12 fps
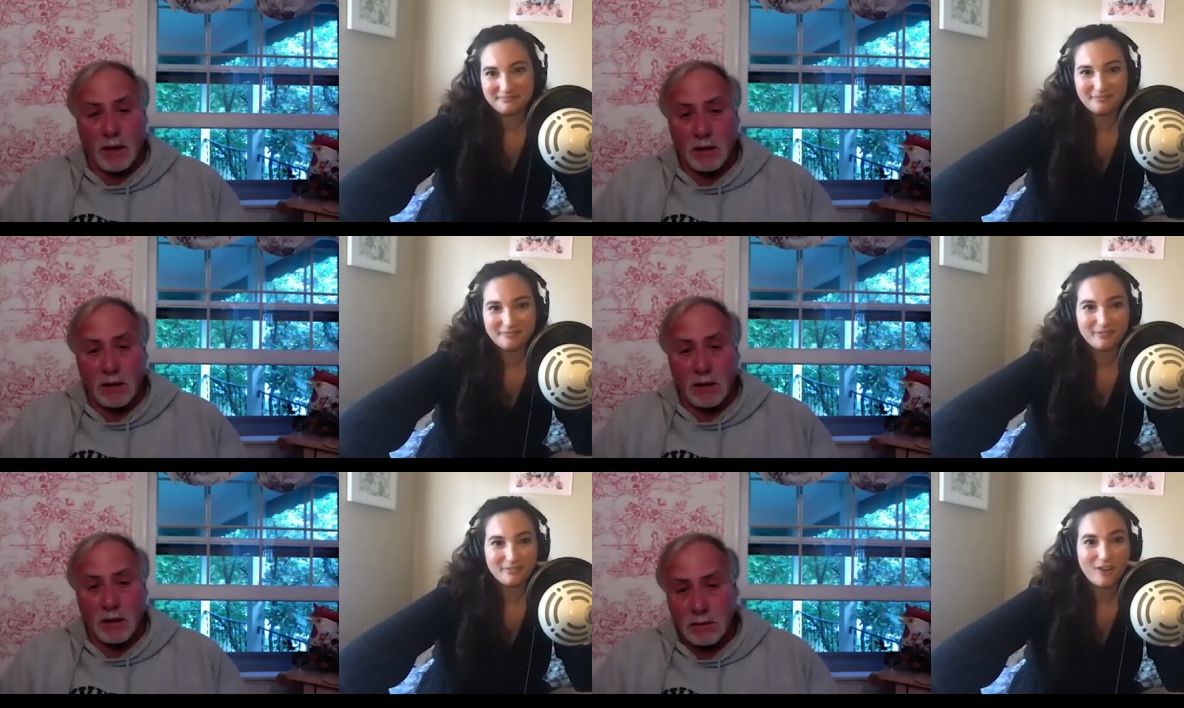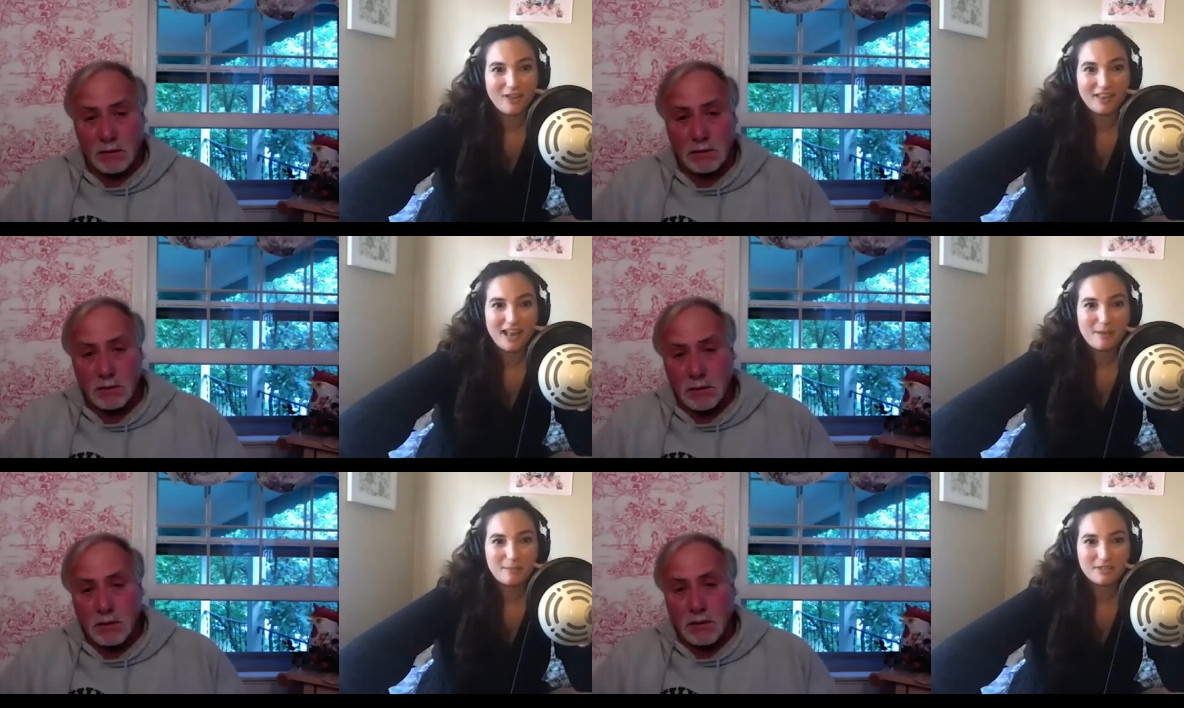Speaker 1: for all that
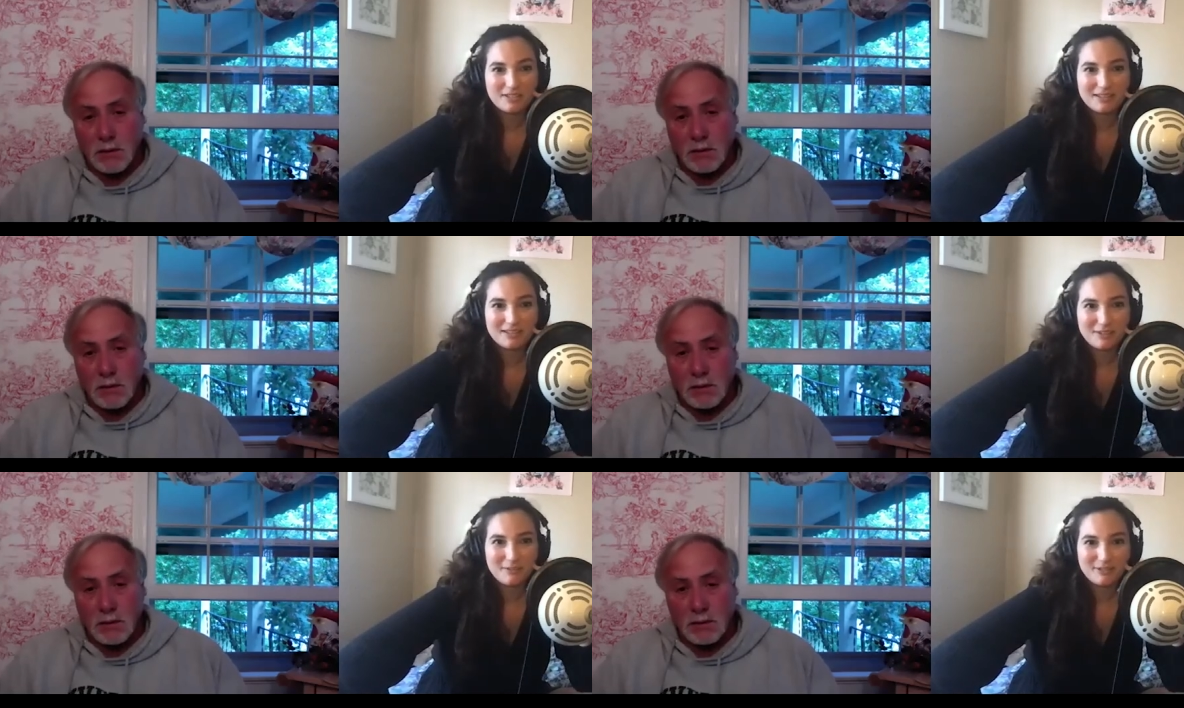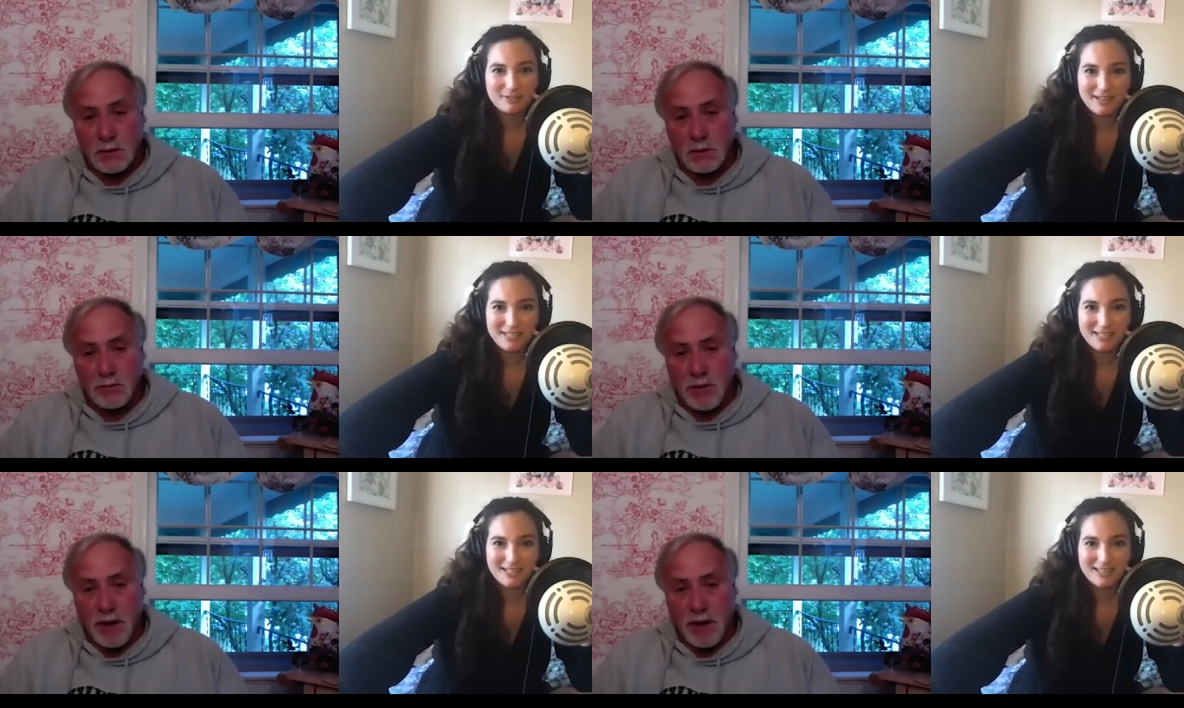happens to her, and so it's
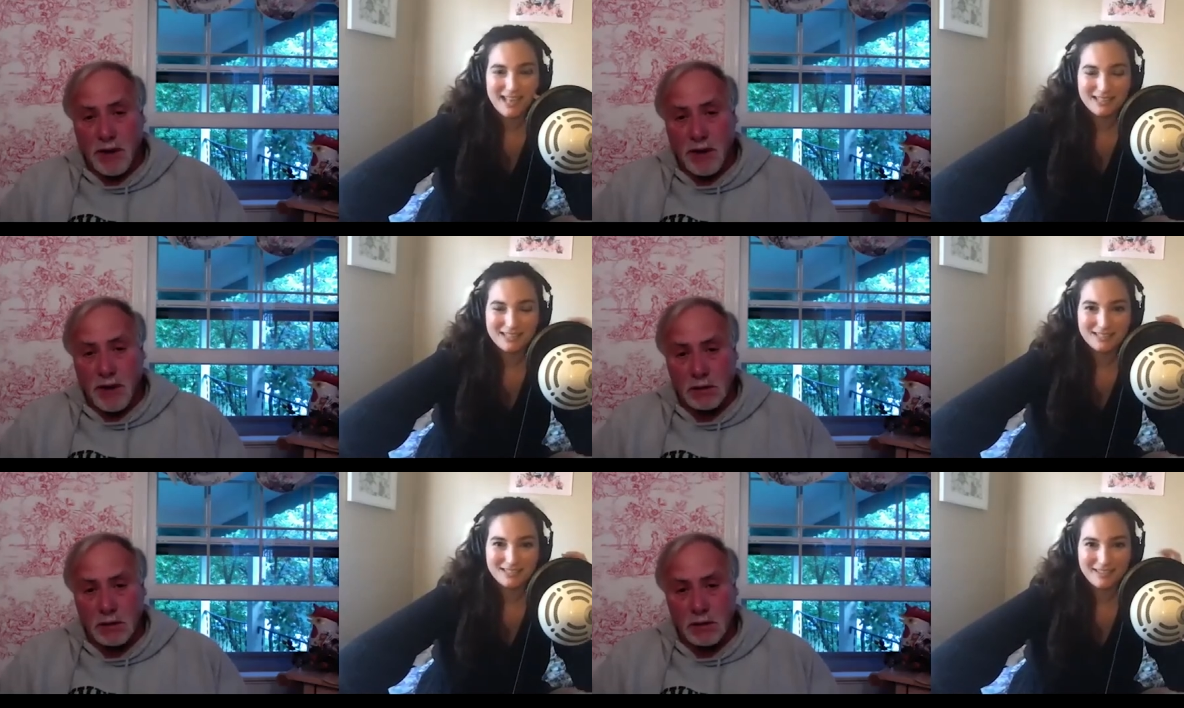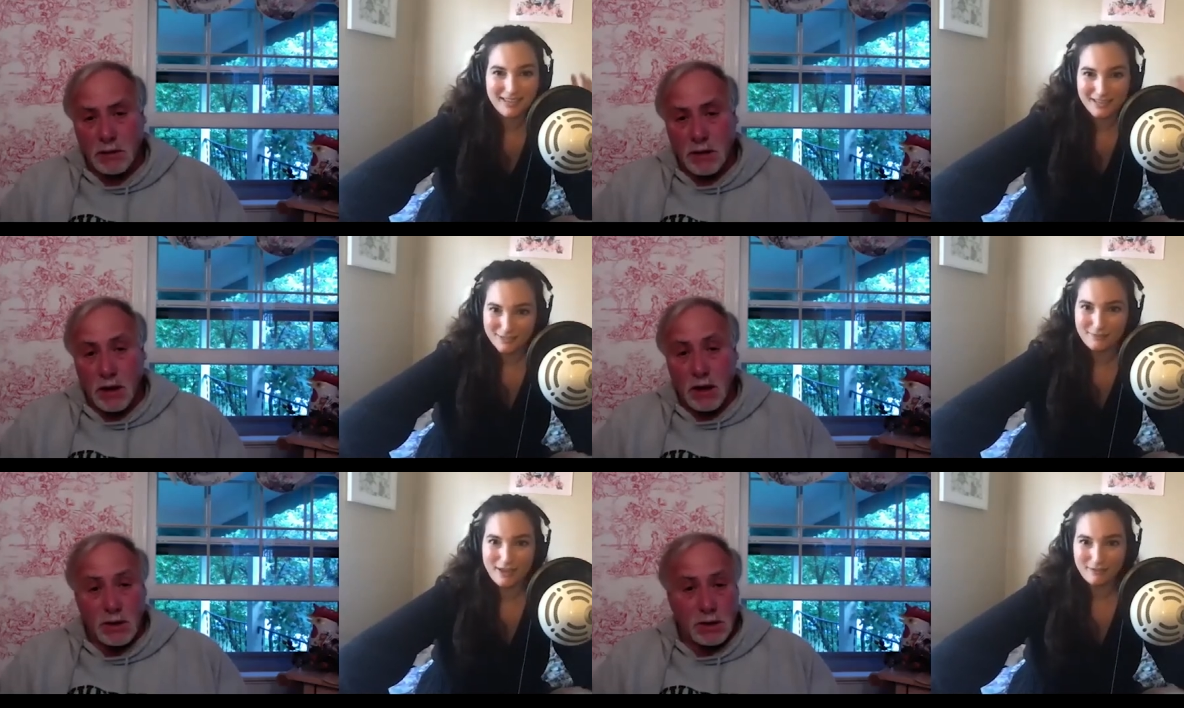crazy that that's
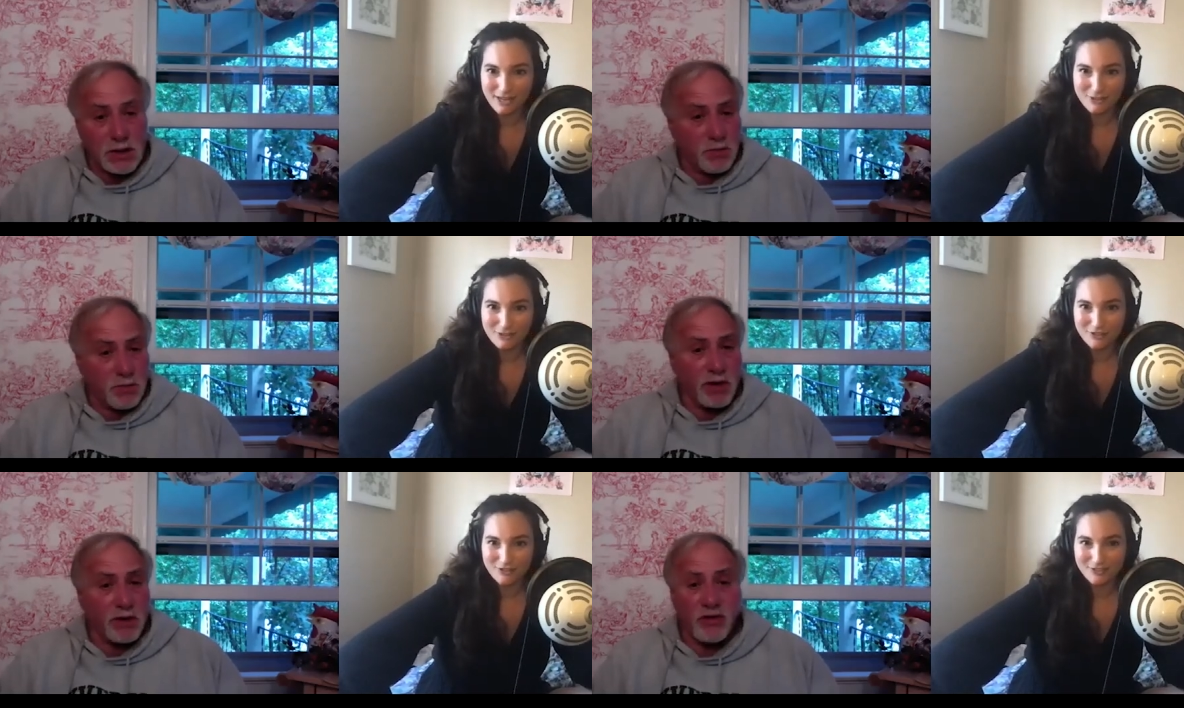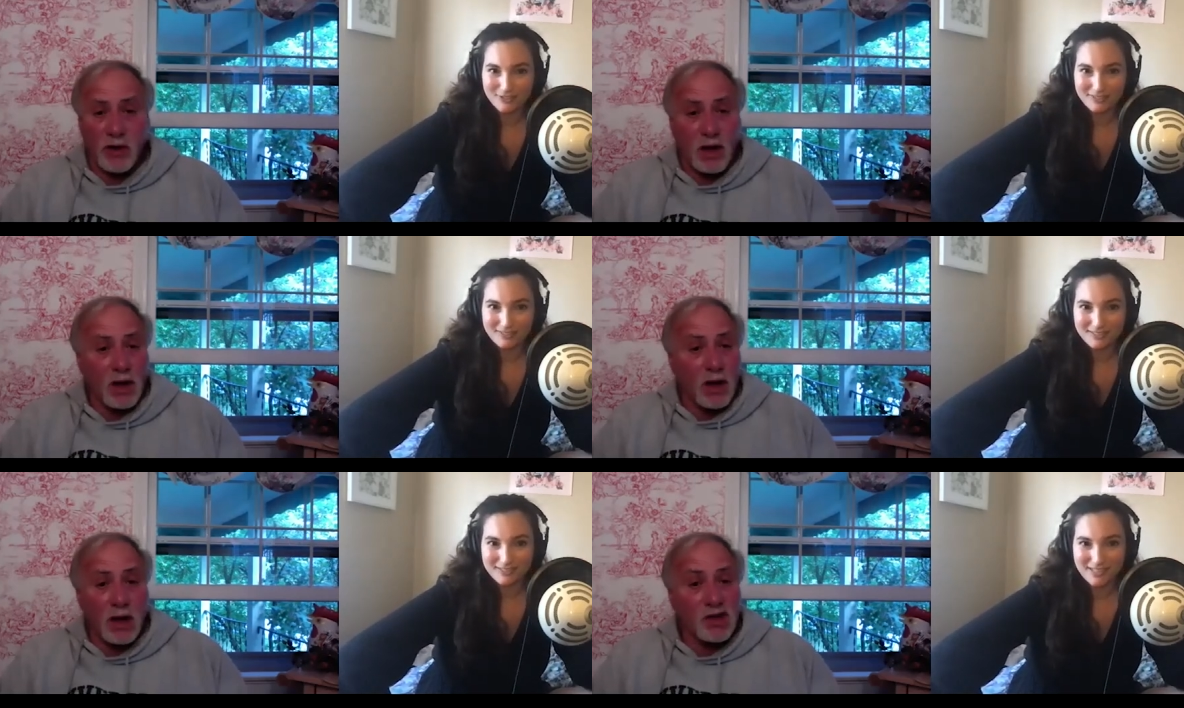his foundational
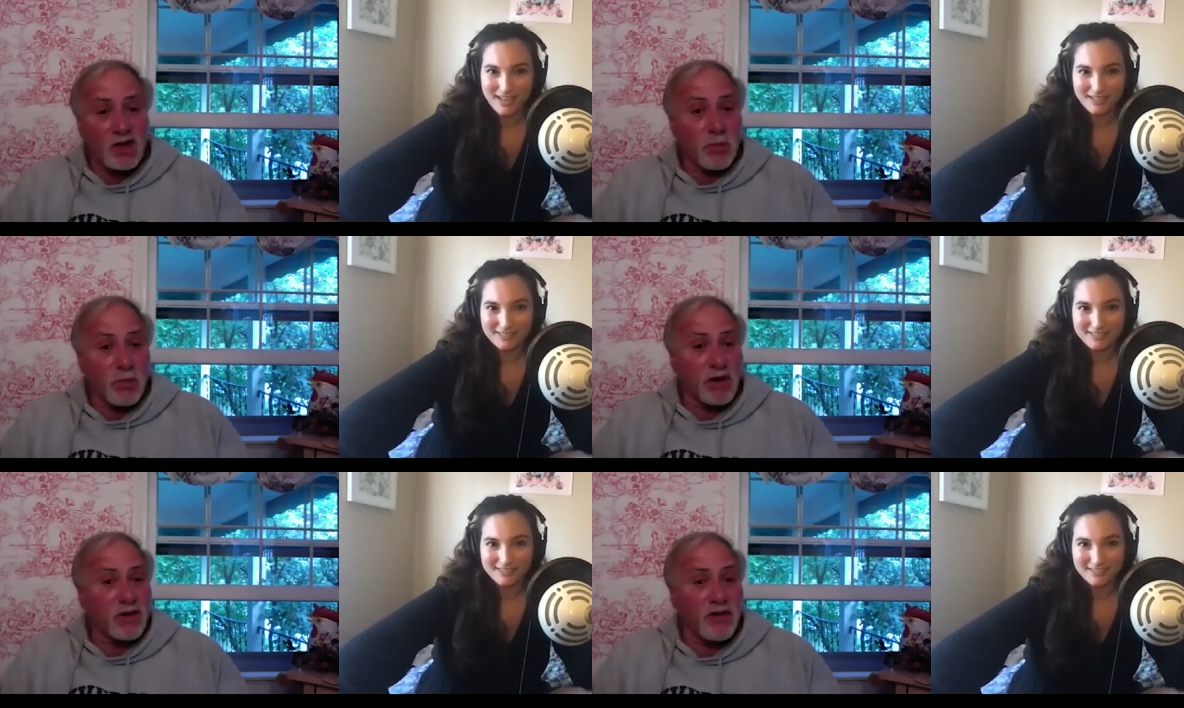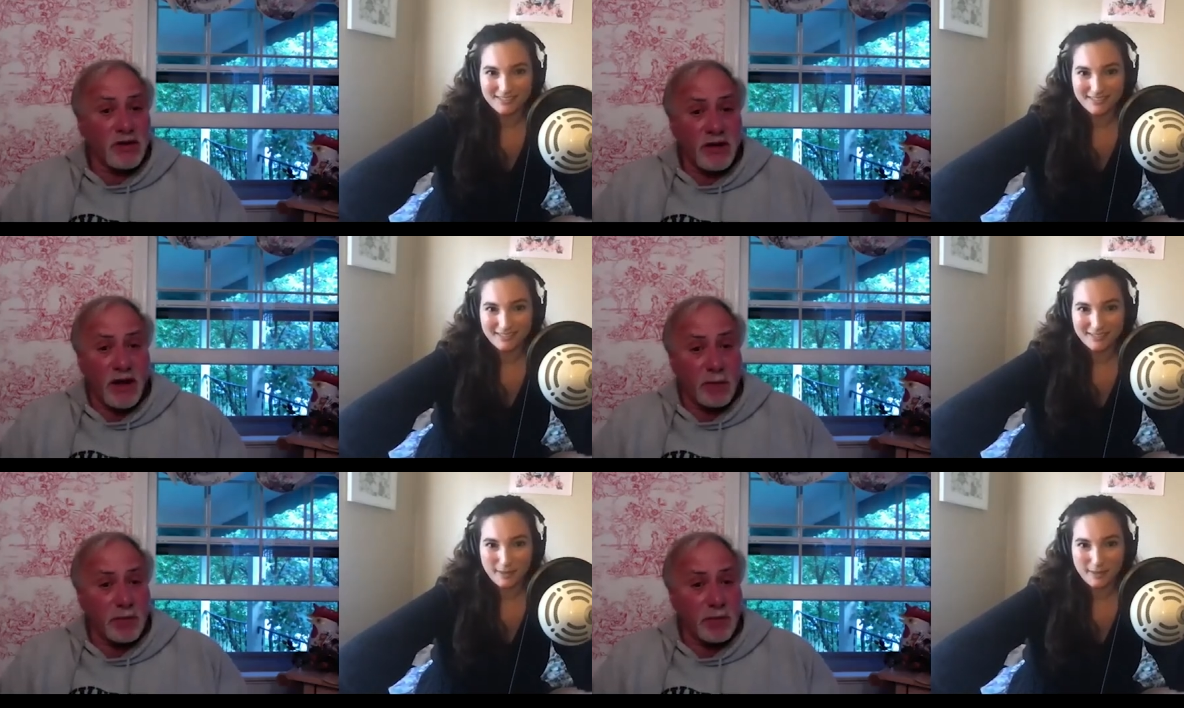
Speaker 2: text. Brings the
Speaker 1: temple